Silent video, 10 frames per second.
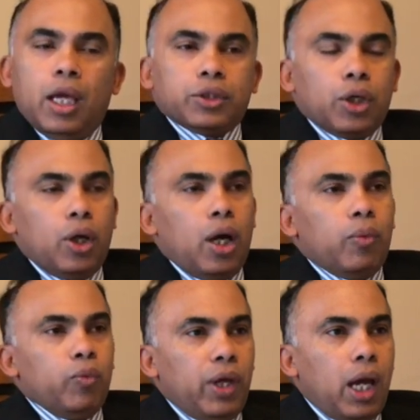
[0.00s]

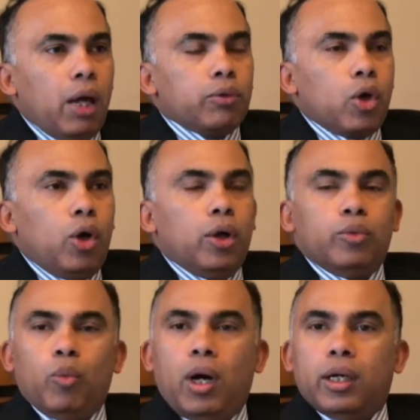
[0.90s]
So we have
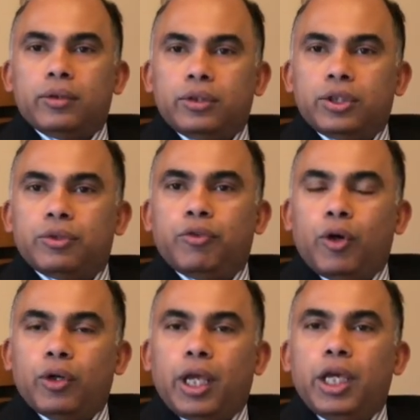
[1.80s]
cohort wards
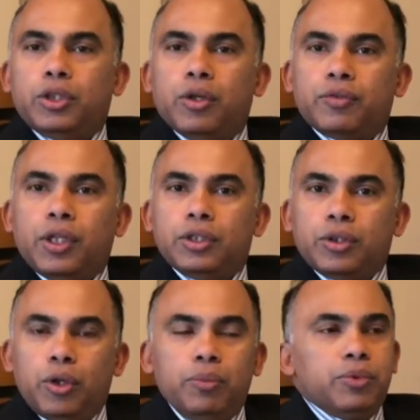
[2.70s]
for each of these
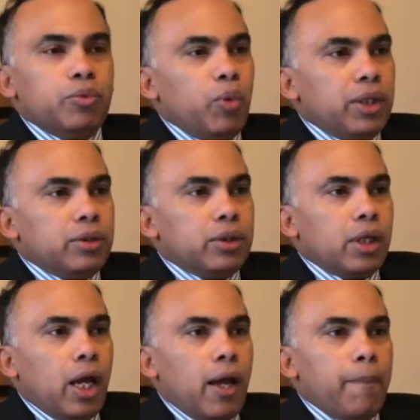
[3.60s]
groups, which
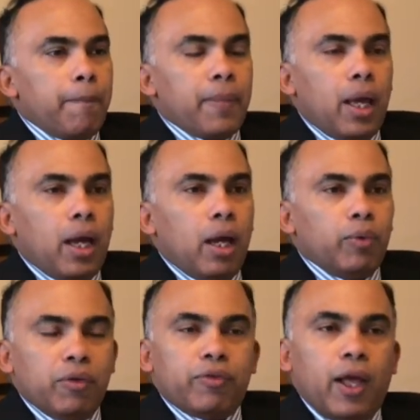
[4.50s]

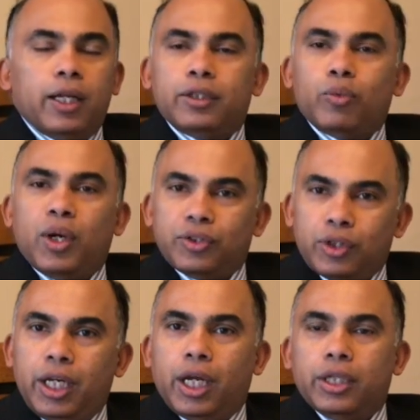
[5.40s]
we felt was
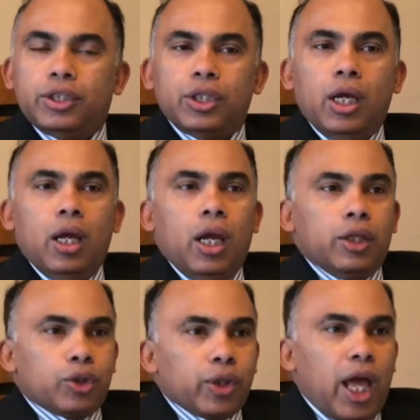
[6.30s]
needed
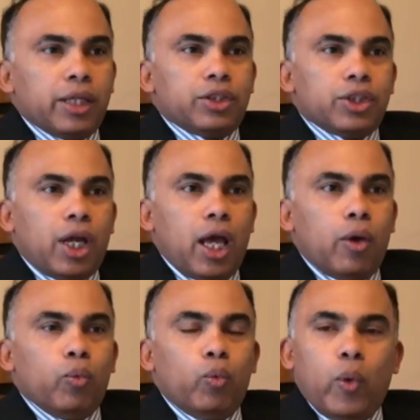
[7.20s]
so that
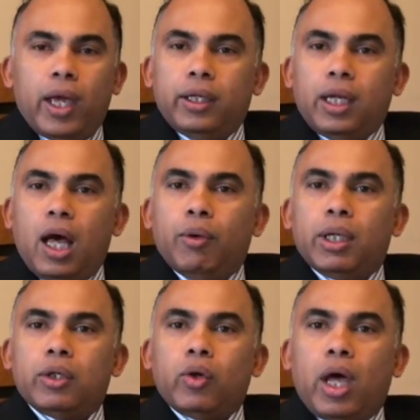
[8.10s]
when
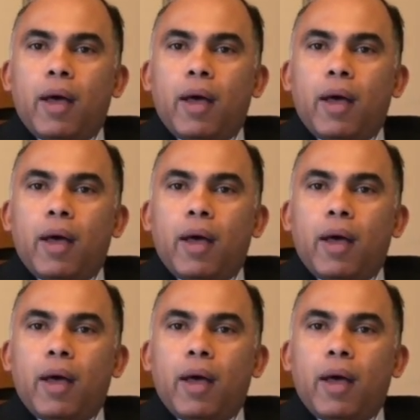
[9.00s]
our